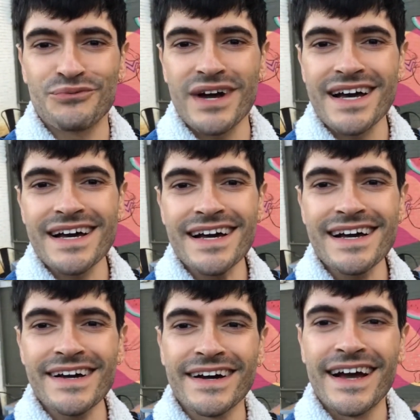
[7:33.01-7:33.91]
What?
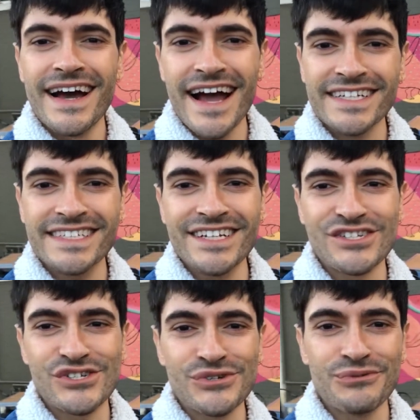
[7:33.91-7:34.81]
I actually did a
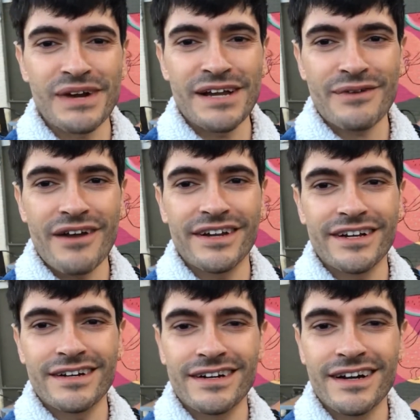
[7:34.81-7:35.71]
shoot right around
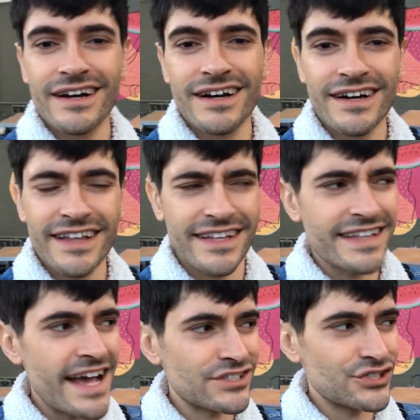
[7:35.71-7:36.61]
here uh, like
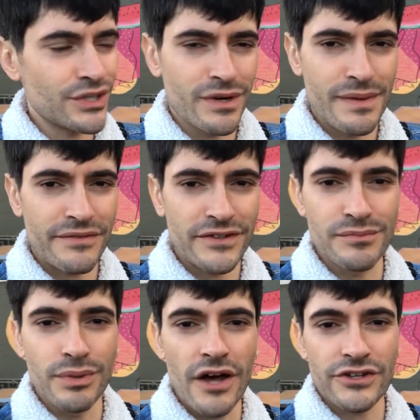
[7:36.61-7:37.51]
last year, one of my
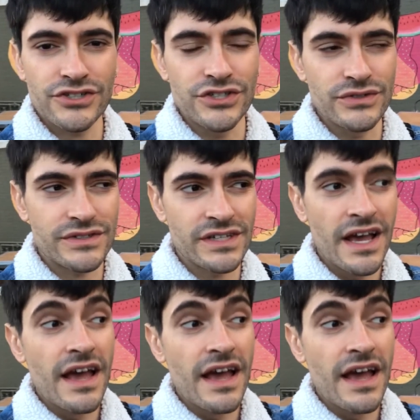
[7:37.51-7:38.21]
first blogger shoots,